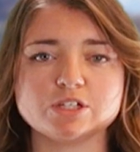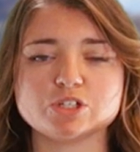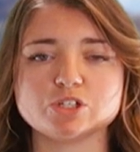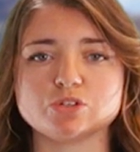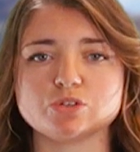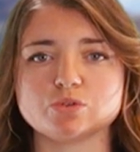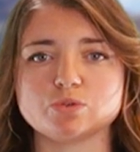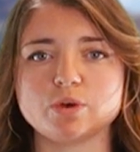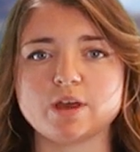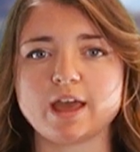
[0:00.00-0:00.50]

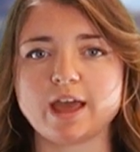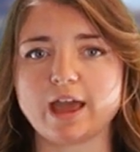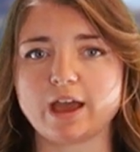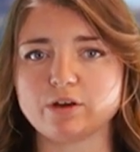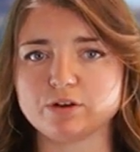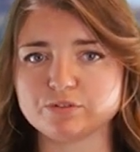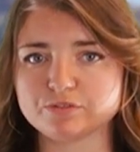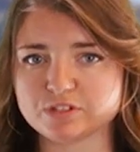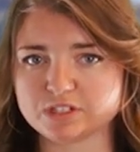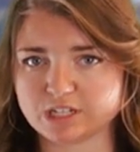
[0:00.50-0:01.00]
to
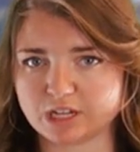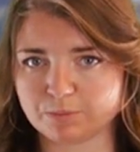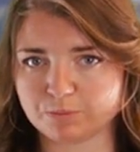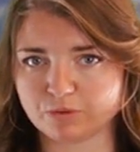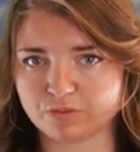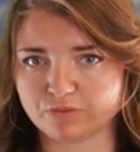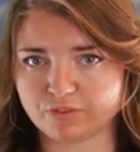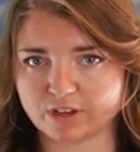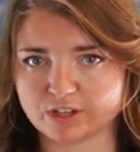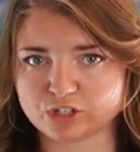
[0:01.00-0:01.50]
out-of-state
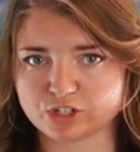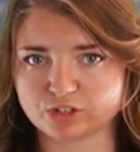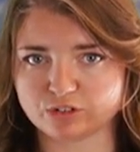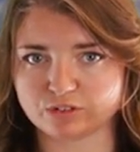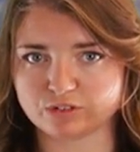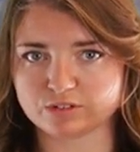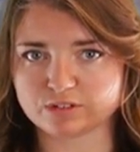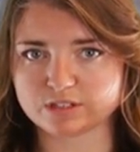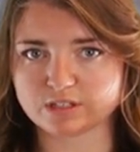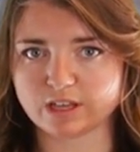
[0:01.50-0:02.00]

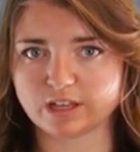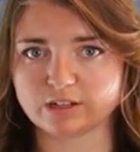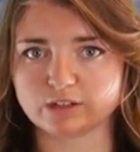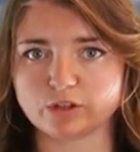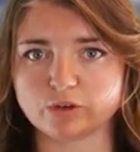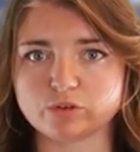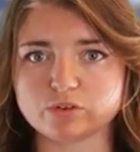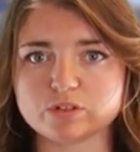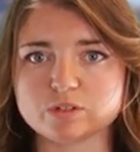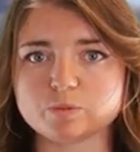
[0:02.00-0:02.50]
professionals, and
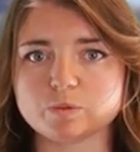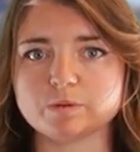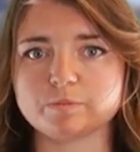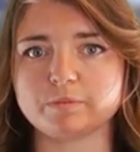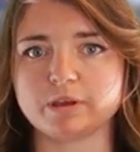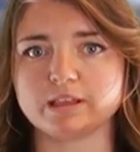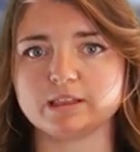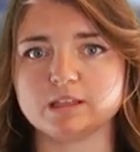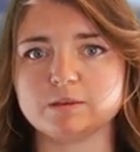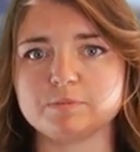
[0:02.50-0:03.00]
locals would
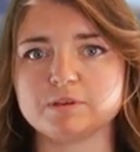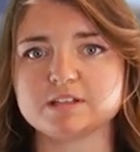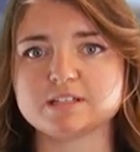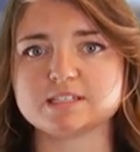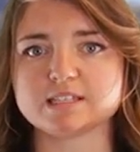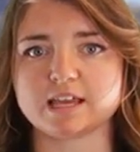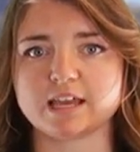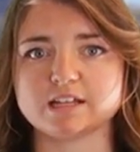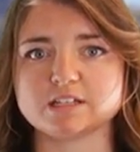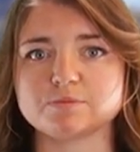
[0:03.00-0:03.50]
mainly be
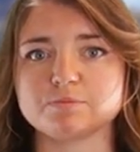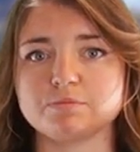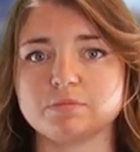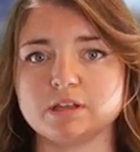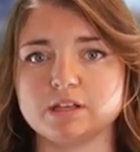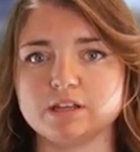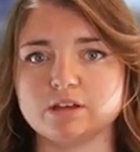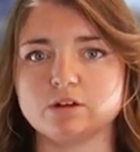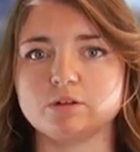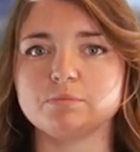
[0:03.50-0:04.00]
assigned
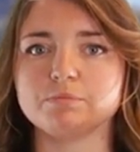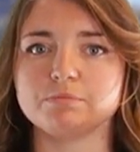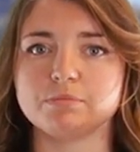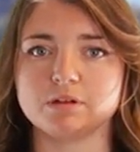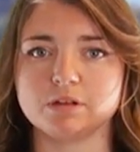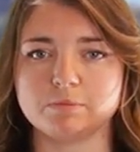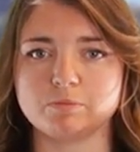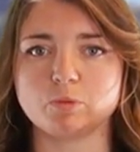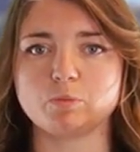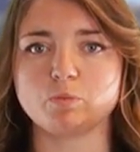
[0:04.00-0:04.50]
menial
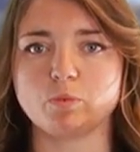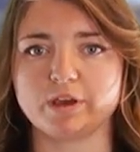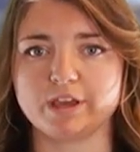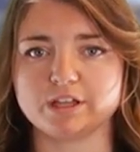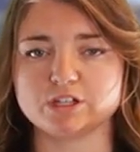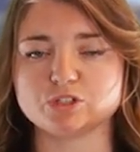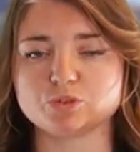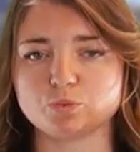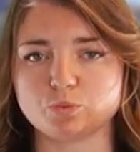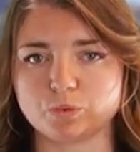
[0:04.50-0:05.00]
minimum
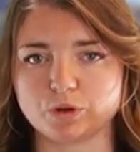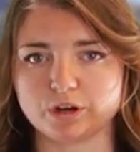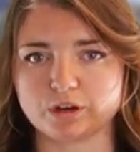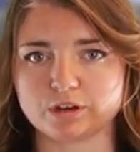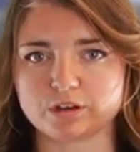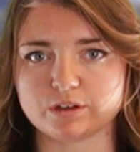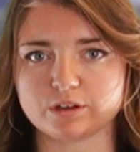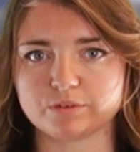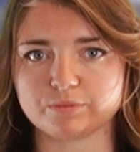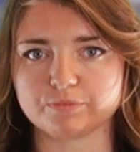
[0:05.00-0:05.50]
wage
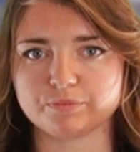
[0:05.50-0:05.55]
work.